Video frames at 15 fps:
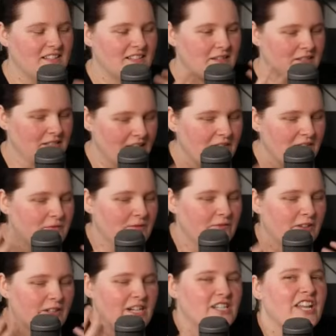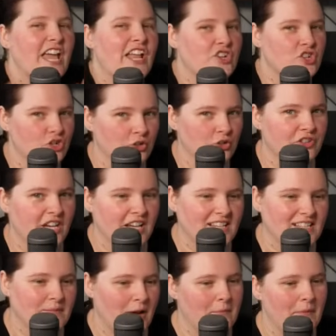done very intentional
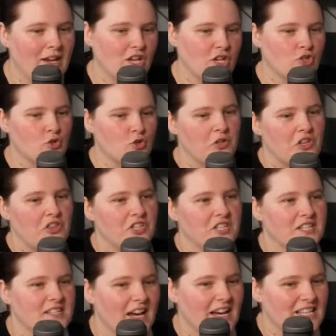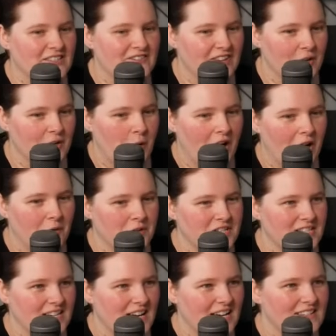things about making sure that the designs fit well, which
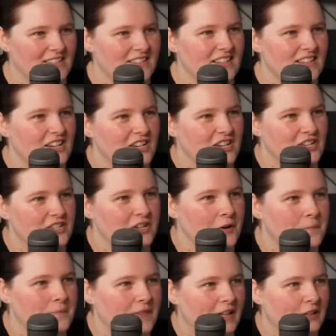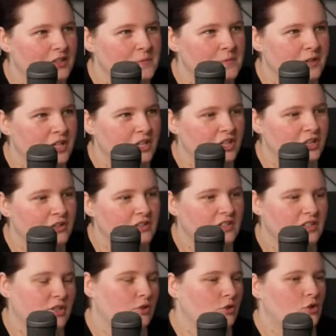is nice. So that looks pretty cute.
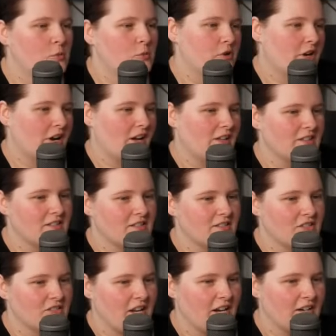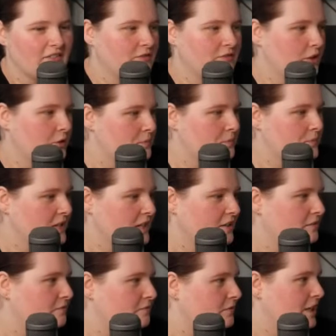The Aurora Borealis is just
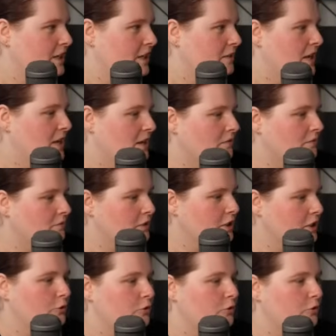kind of, sitting